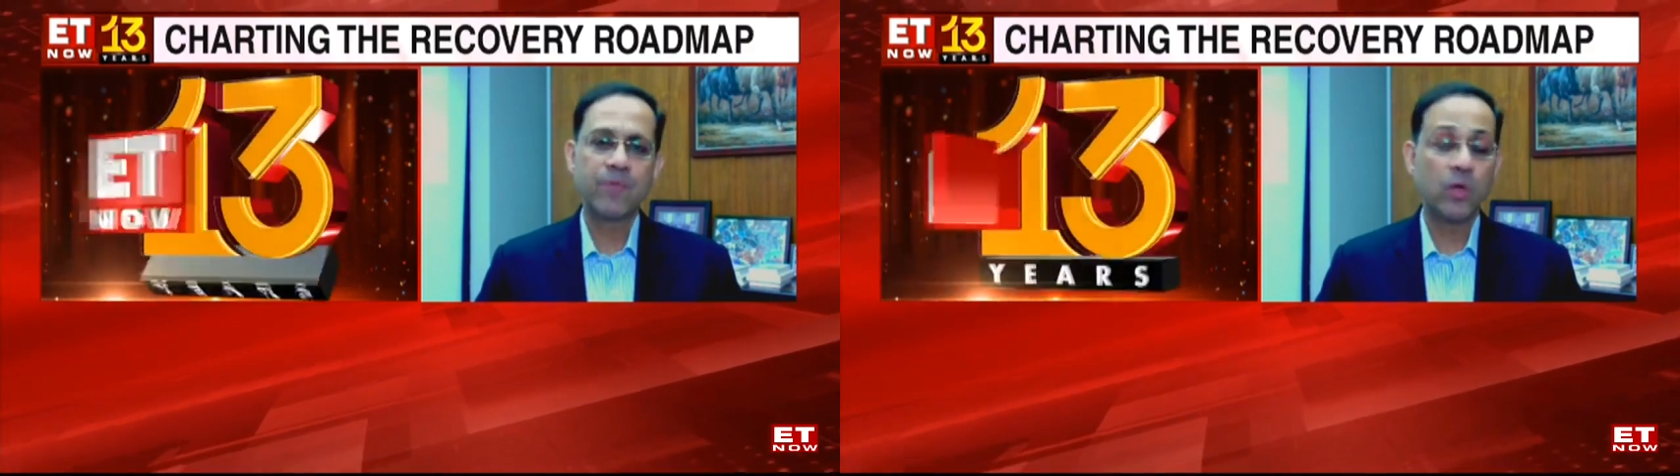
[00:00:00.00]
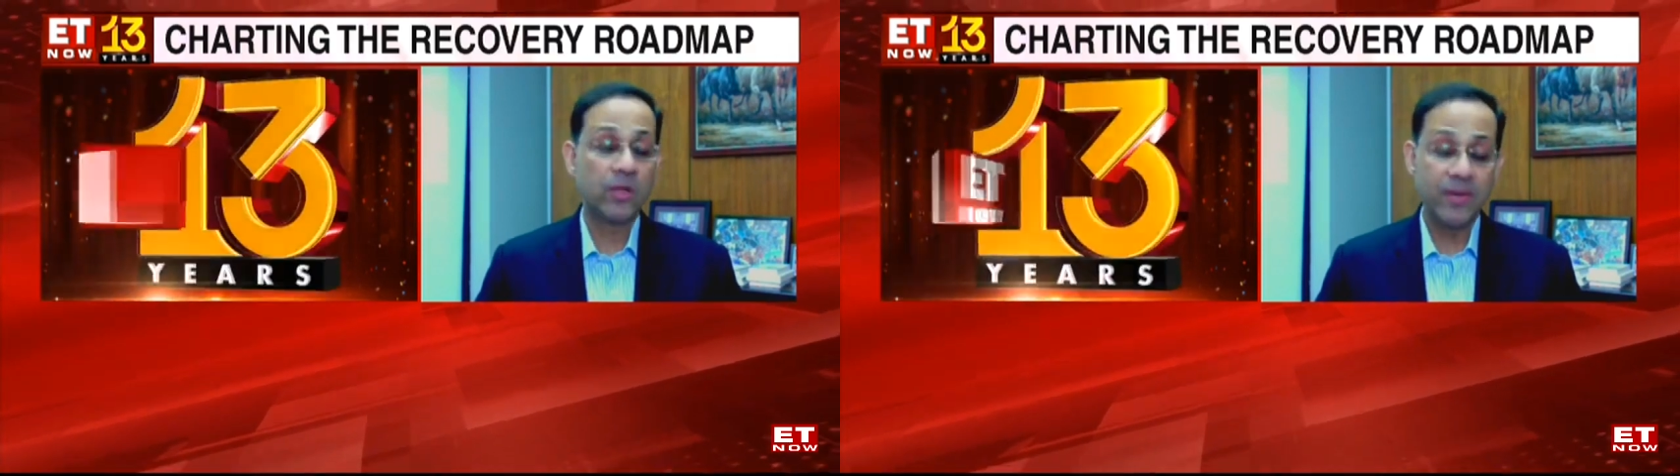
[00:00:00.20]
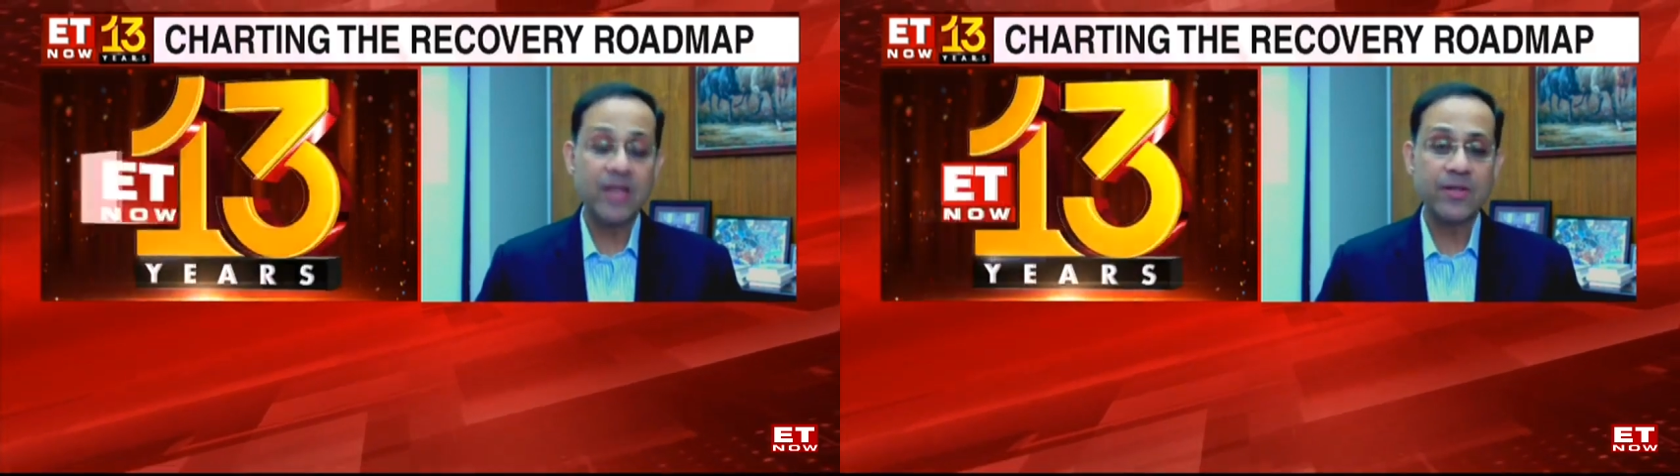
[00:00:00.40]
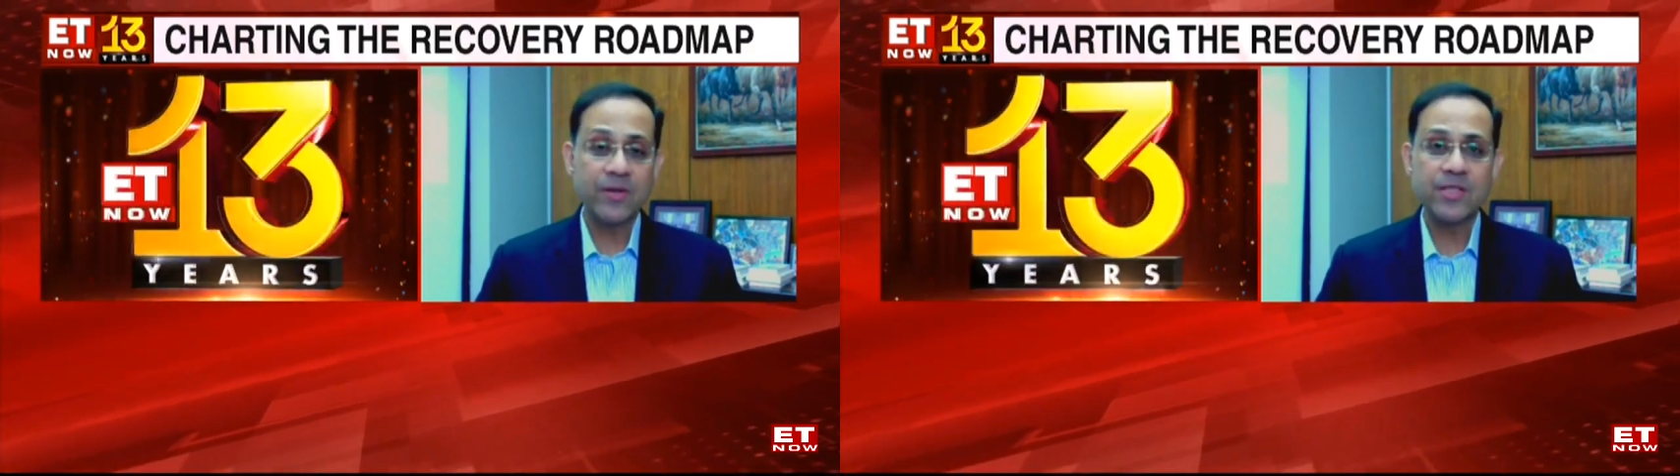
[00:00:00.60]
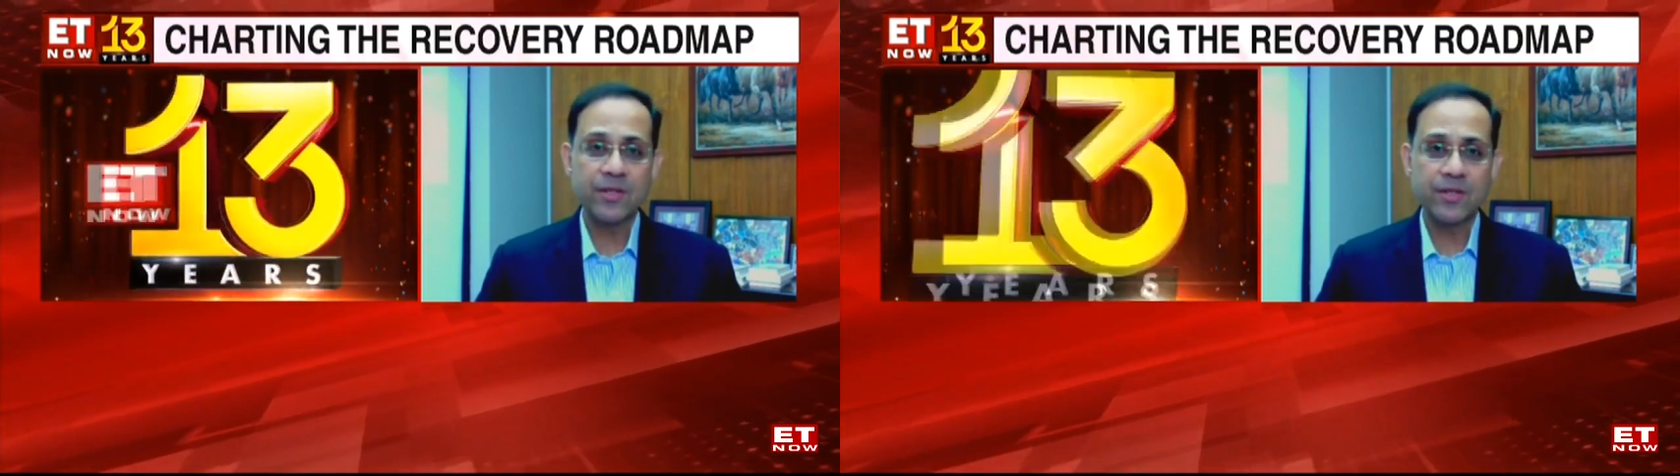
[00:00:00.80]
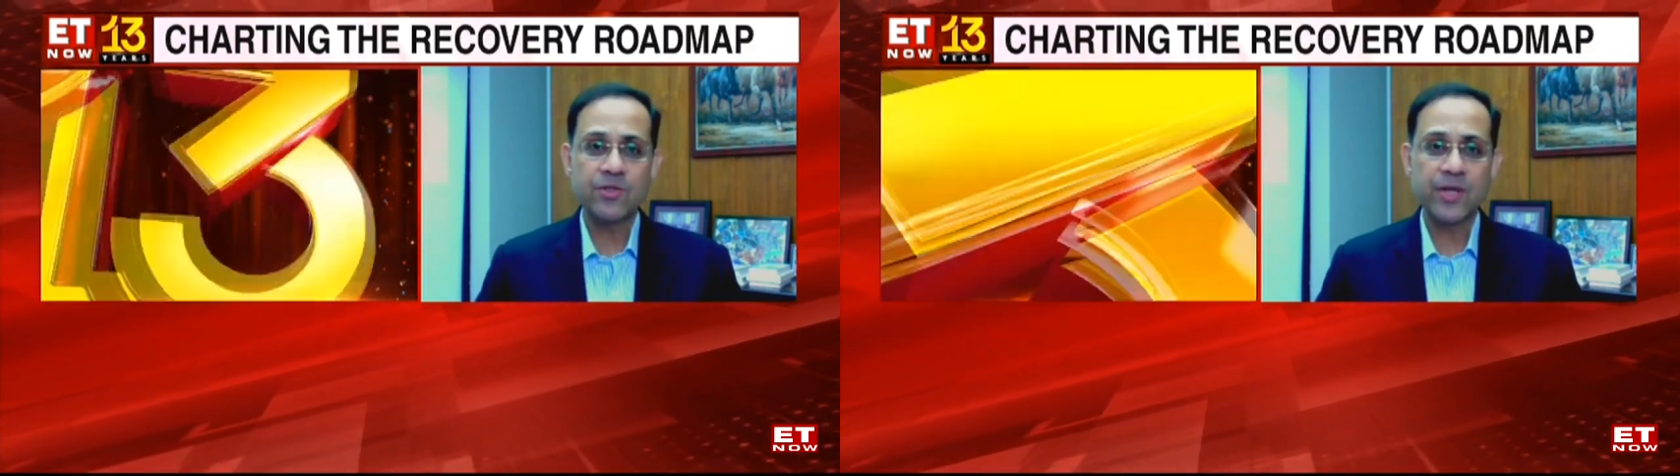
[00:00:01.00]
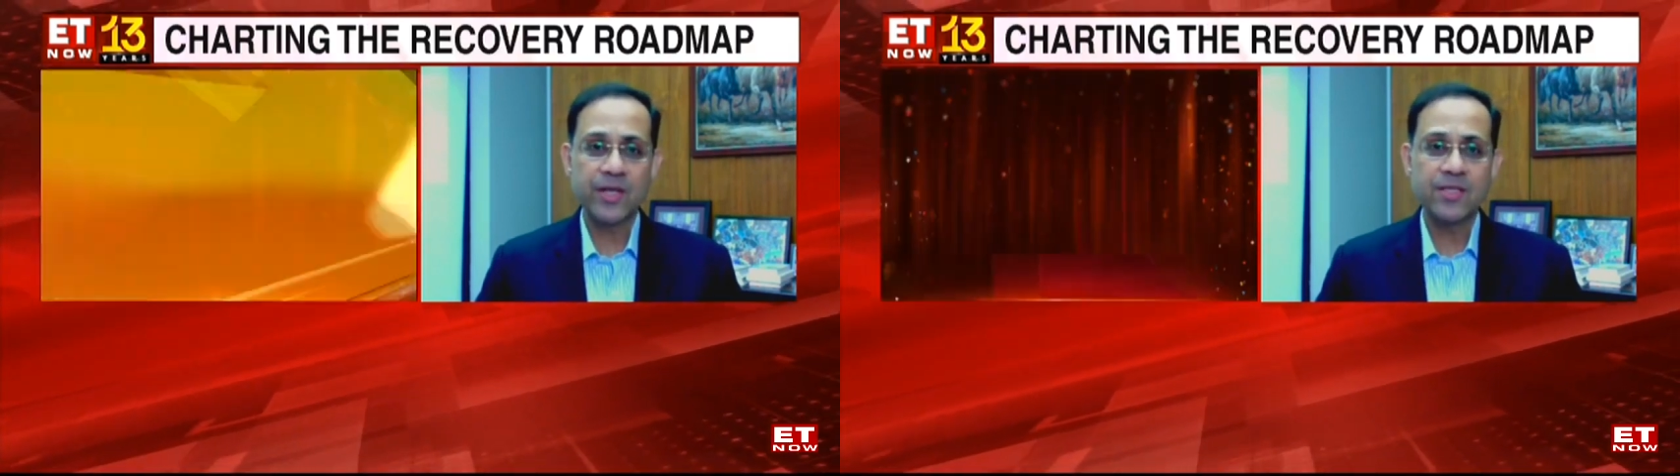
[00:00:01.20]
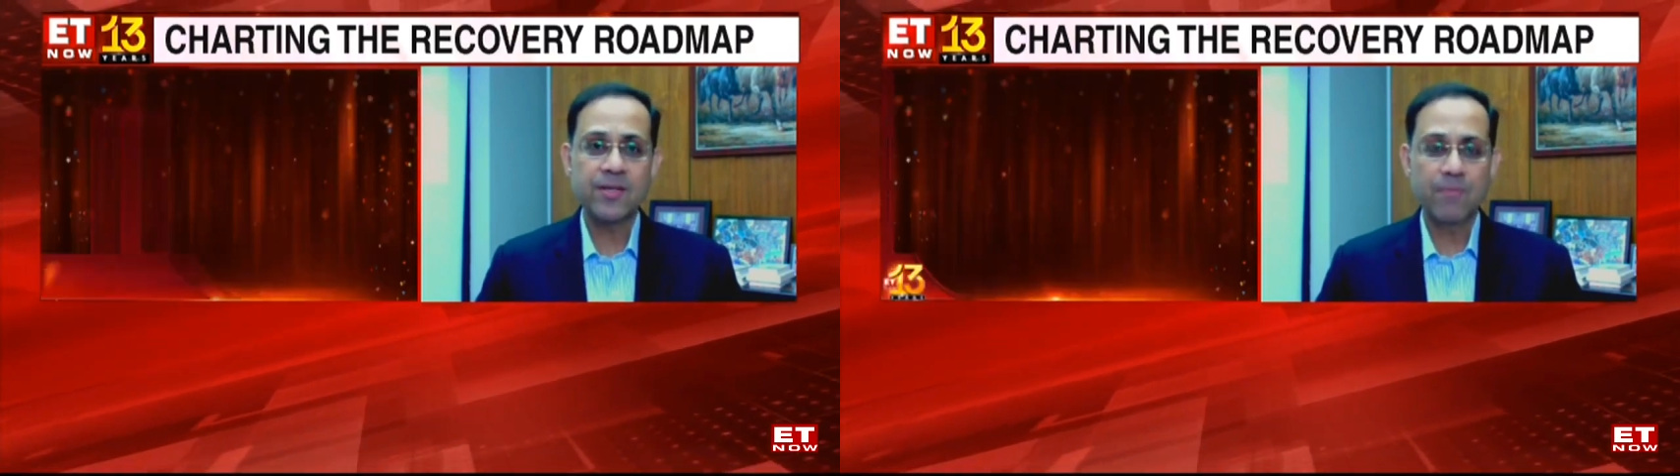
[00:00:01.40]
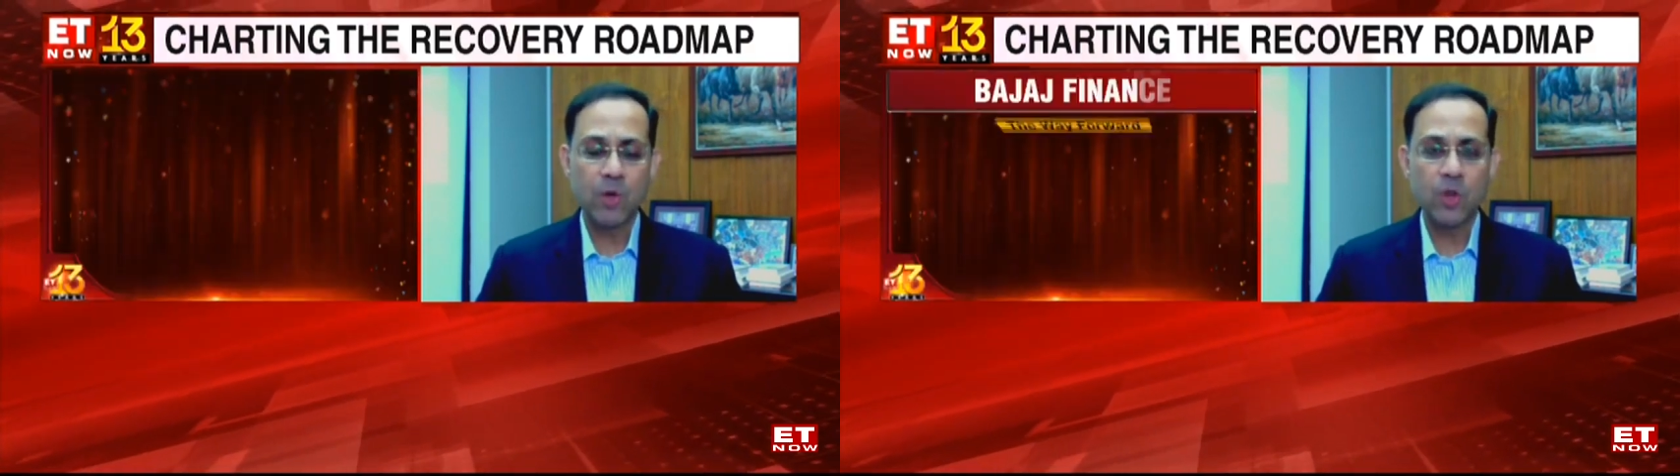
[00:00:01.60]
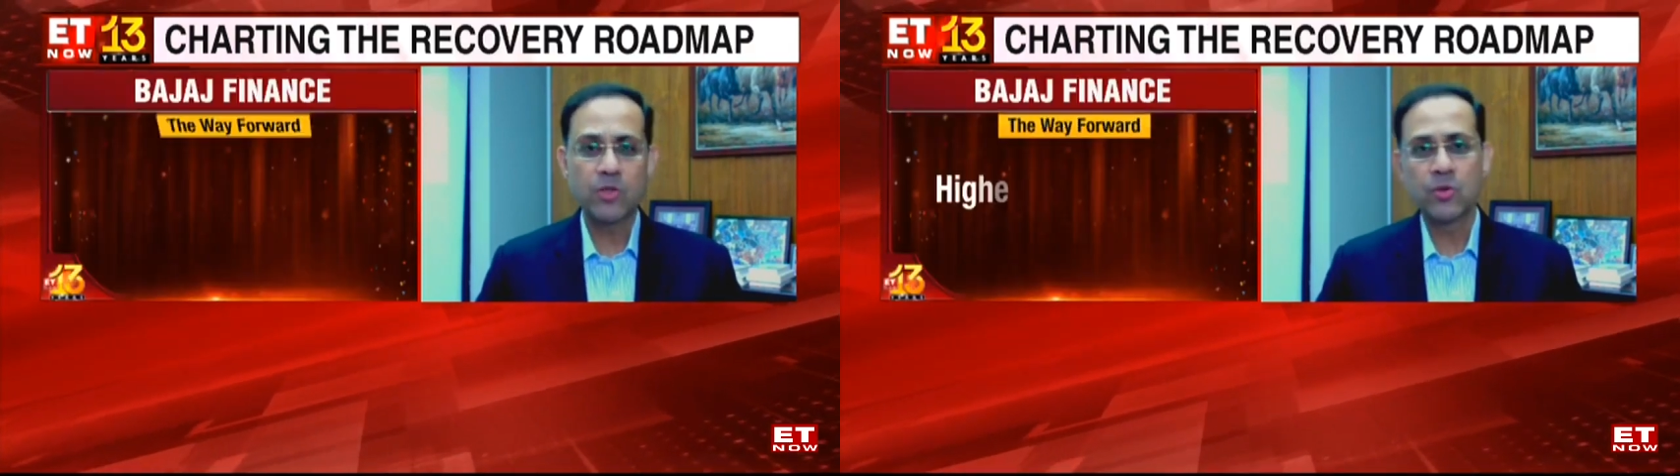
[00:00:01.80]
or they will increase interest rates some
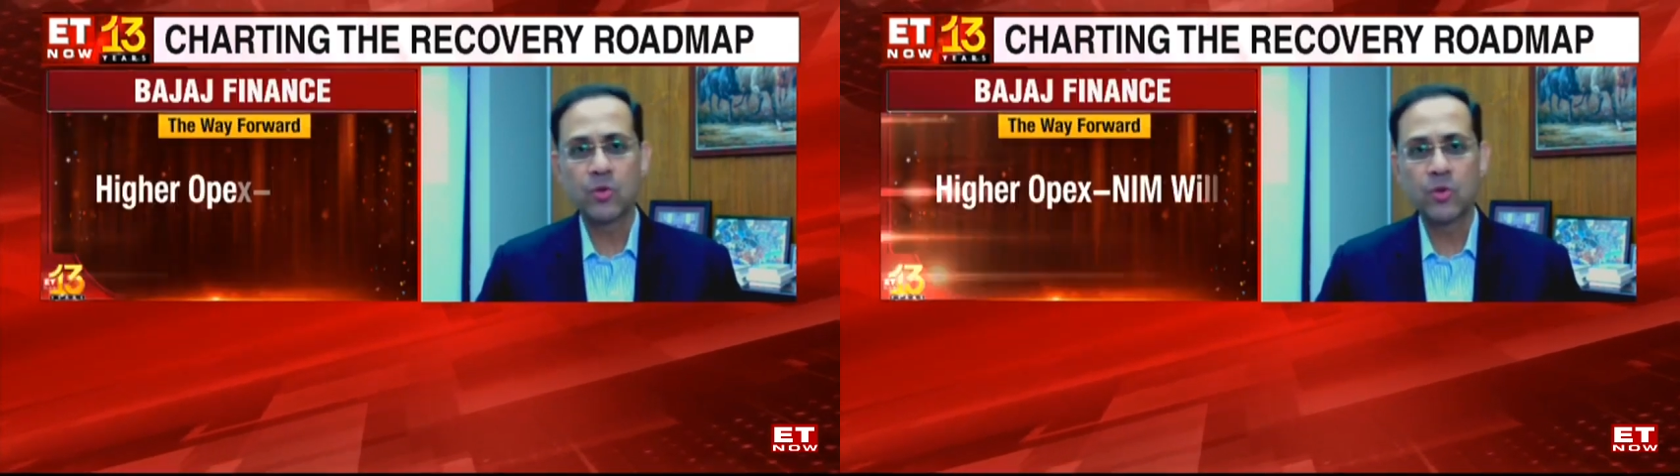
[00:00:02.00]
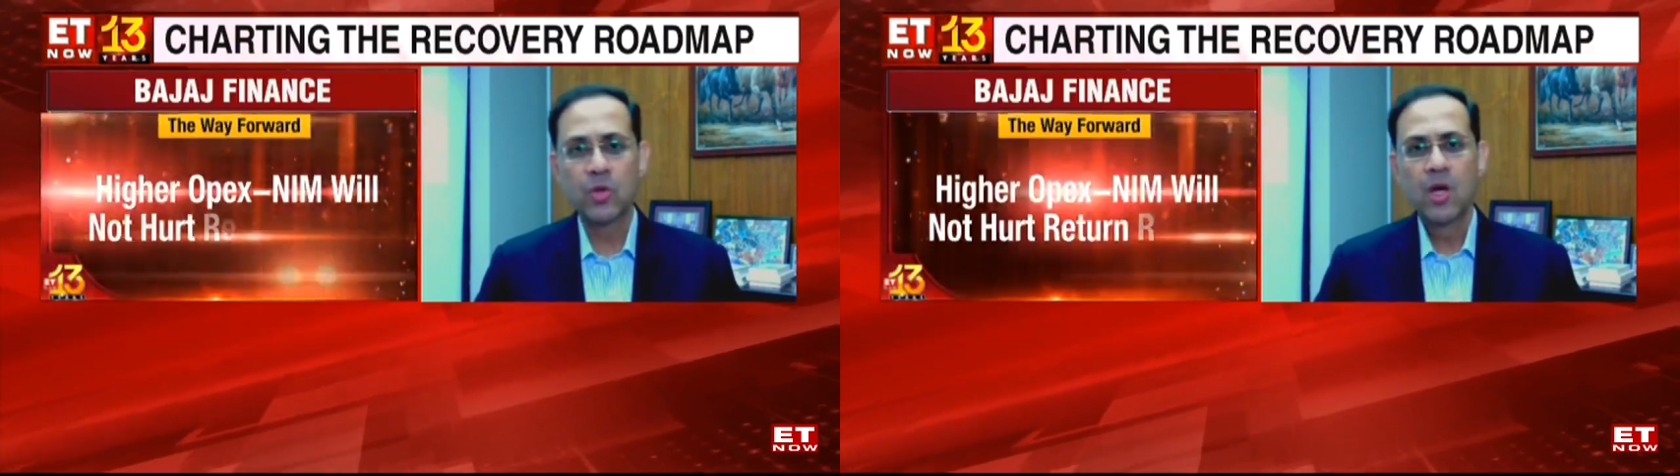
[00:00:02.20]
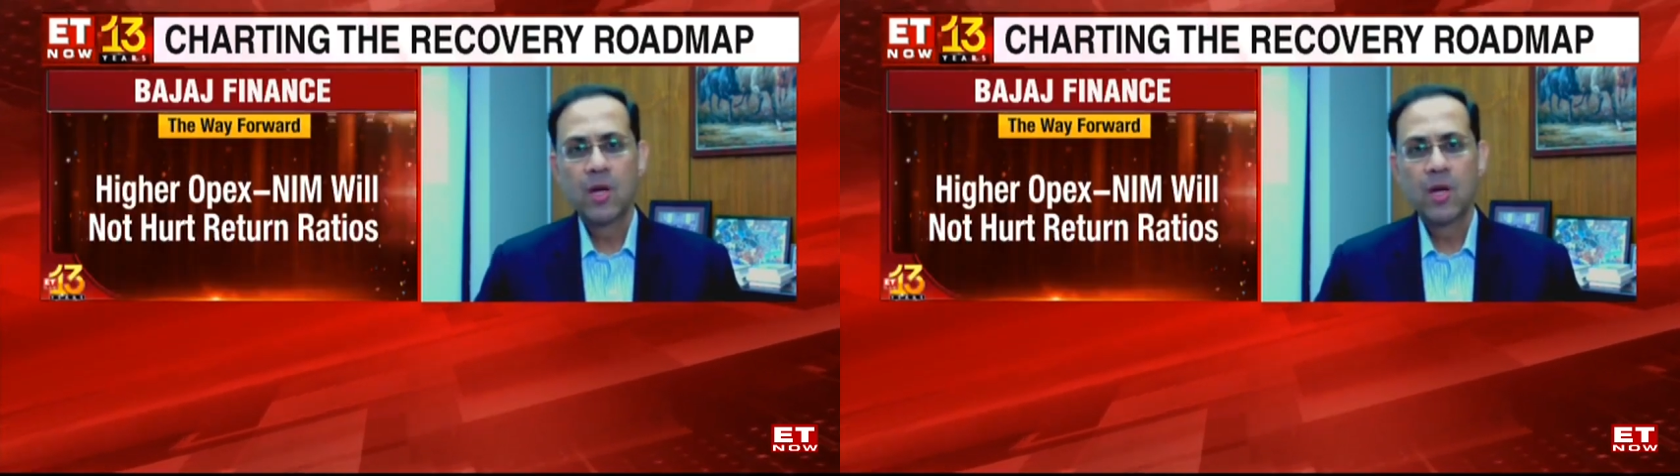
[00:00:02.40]
more to